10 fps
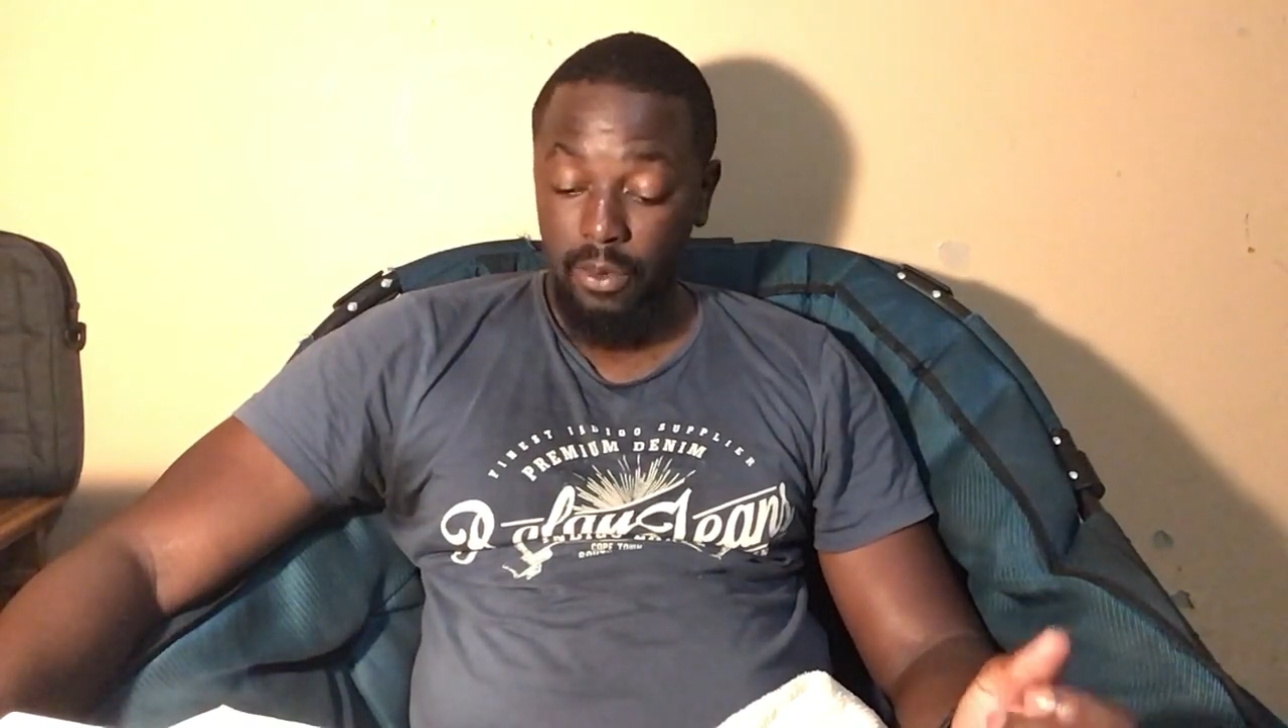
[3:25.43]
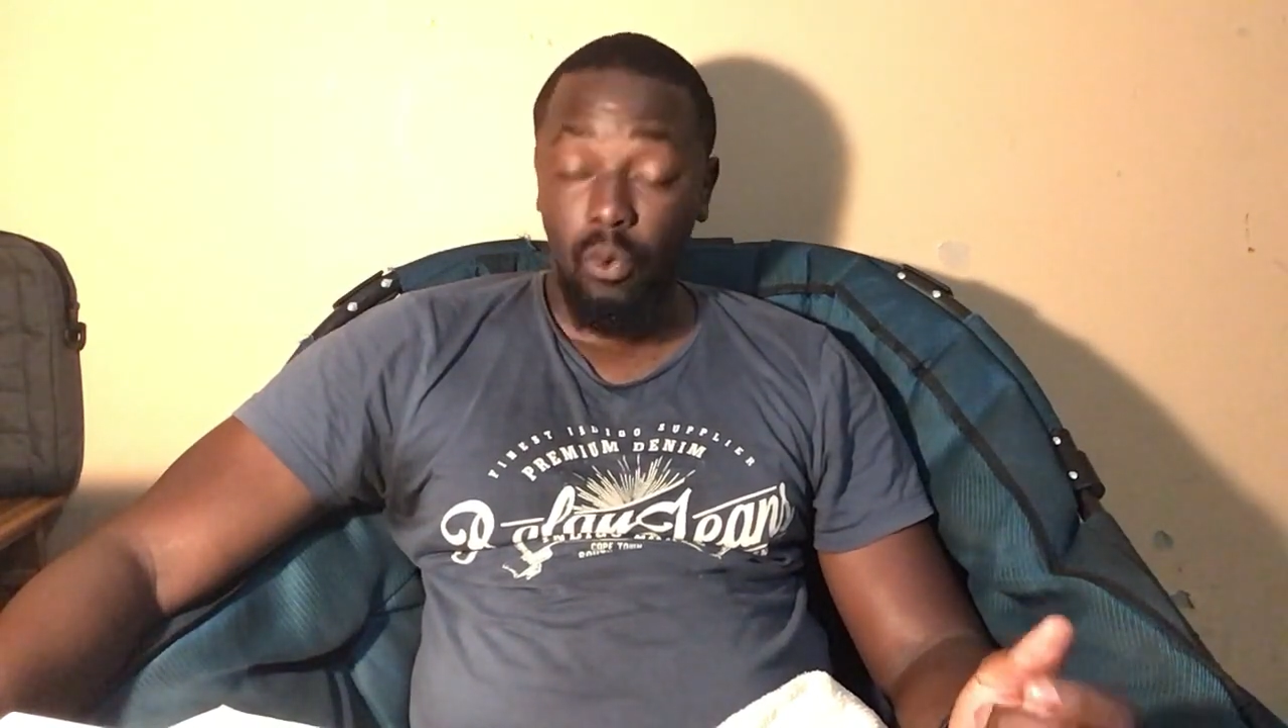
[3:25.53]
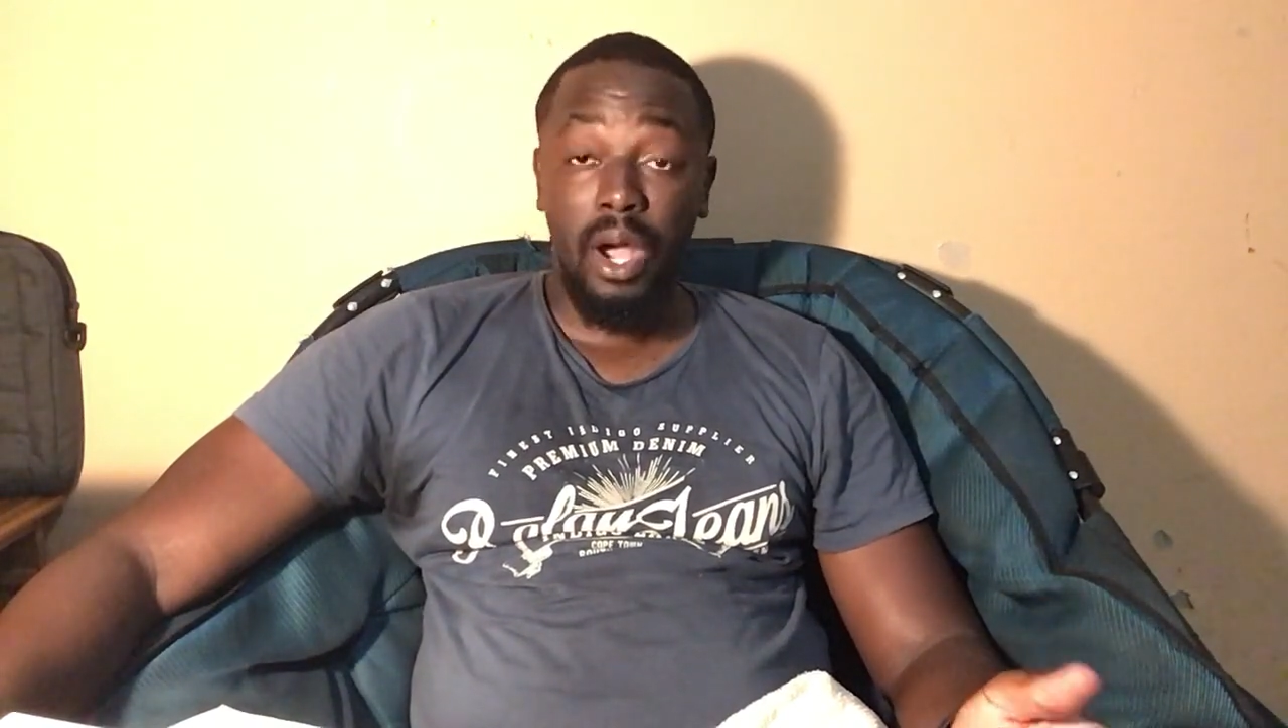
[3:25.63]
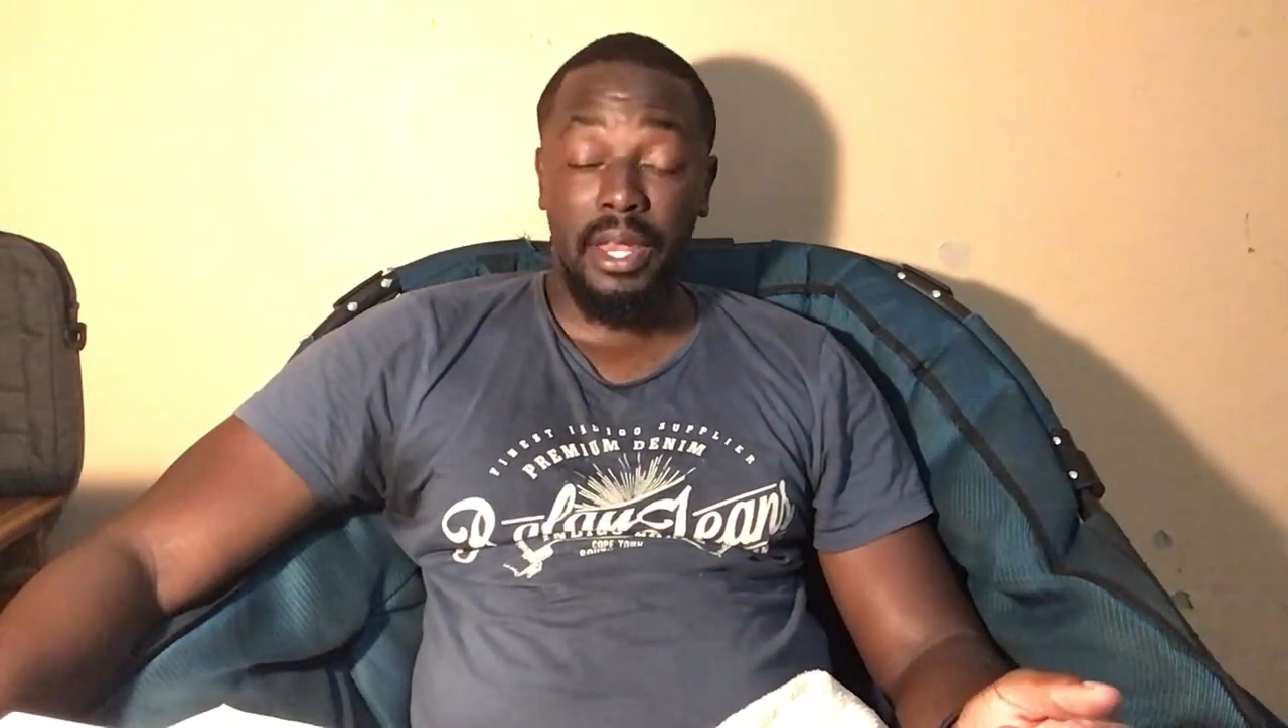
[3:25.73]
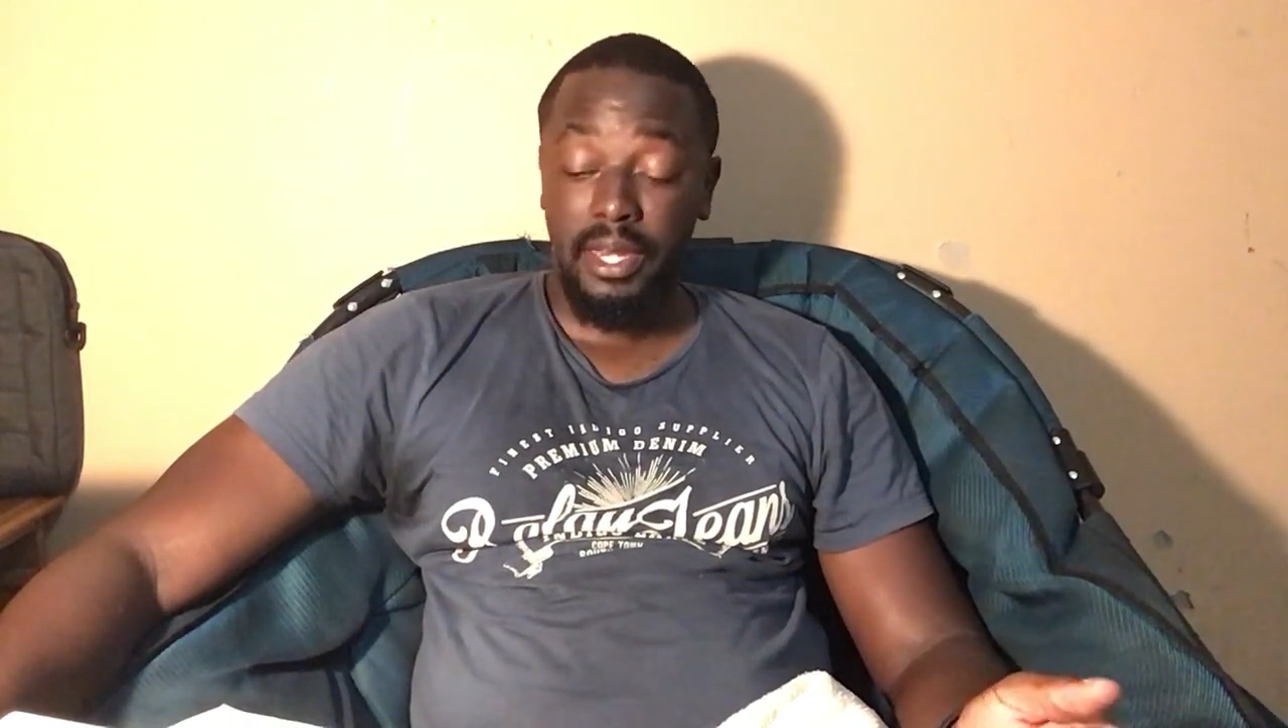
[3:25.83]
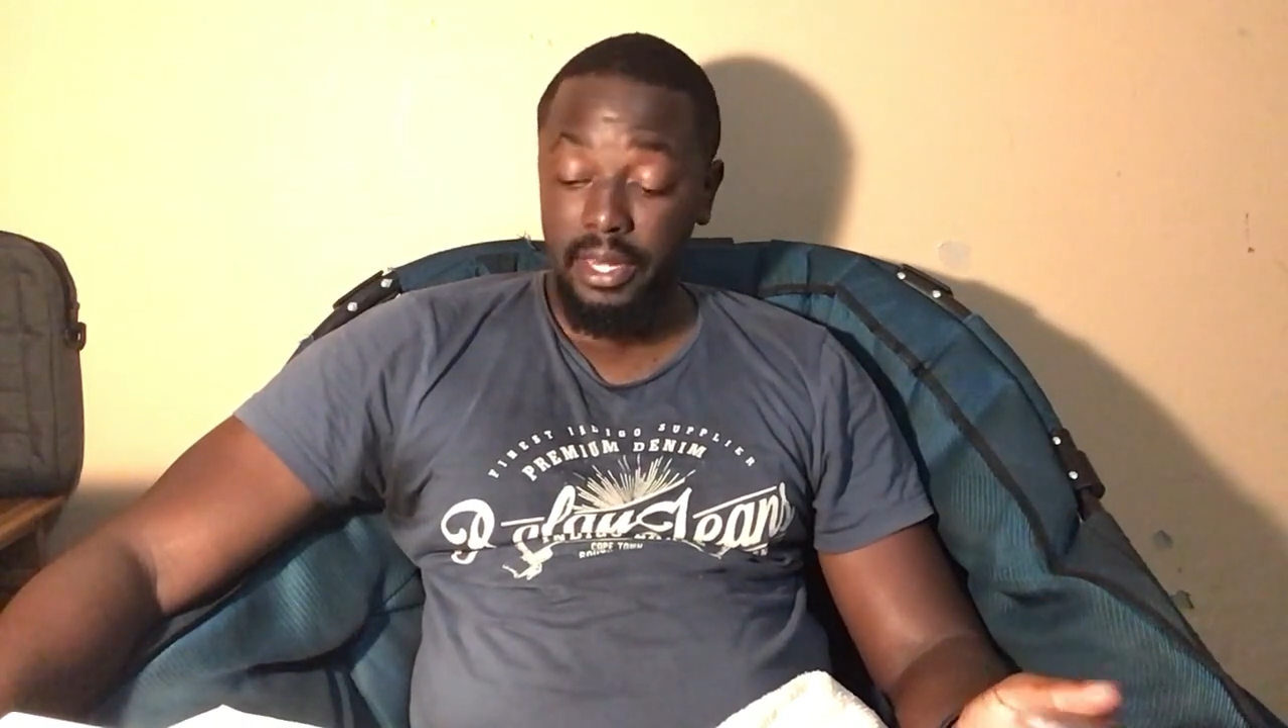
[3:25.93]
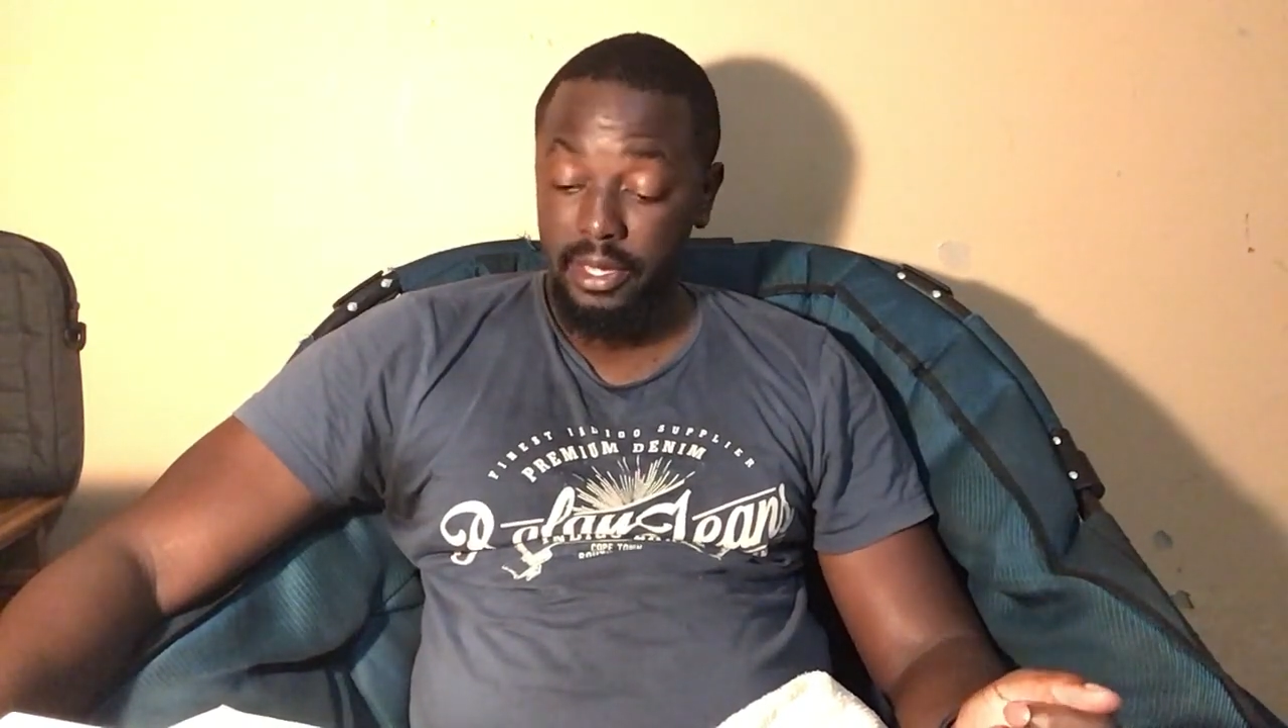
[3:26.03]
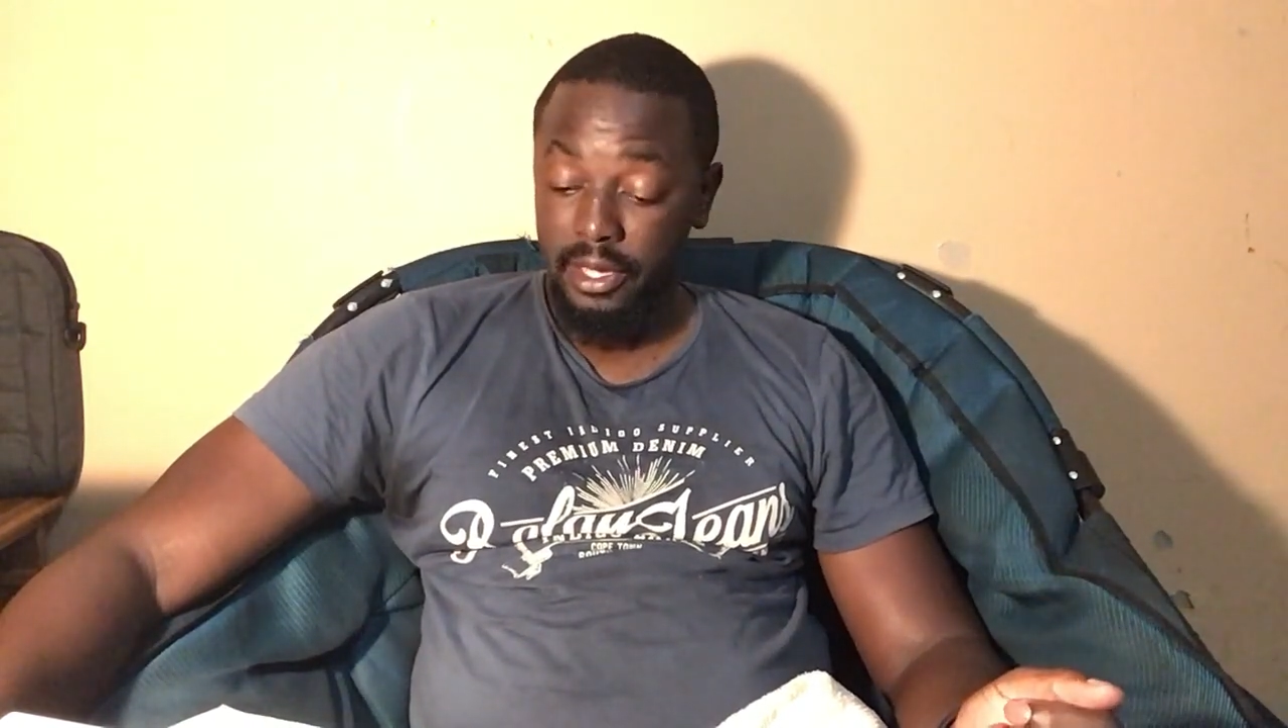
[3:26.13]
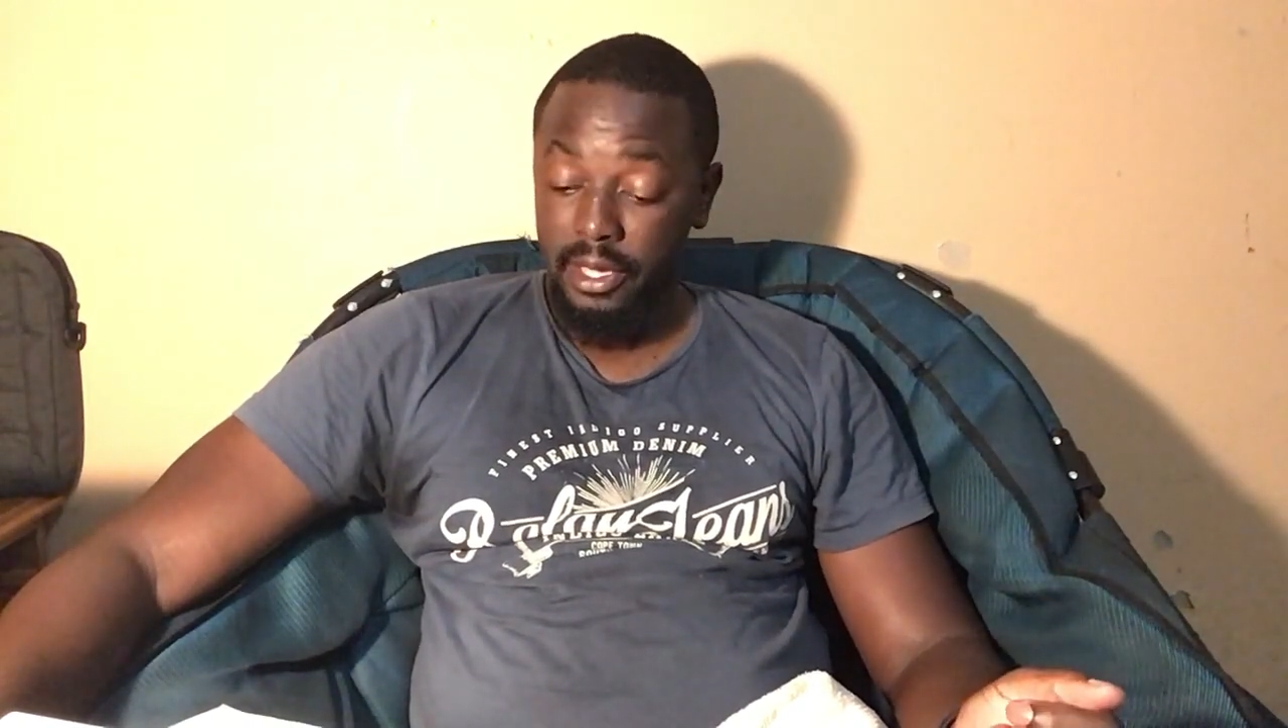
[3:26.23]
1.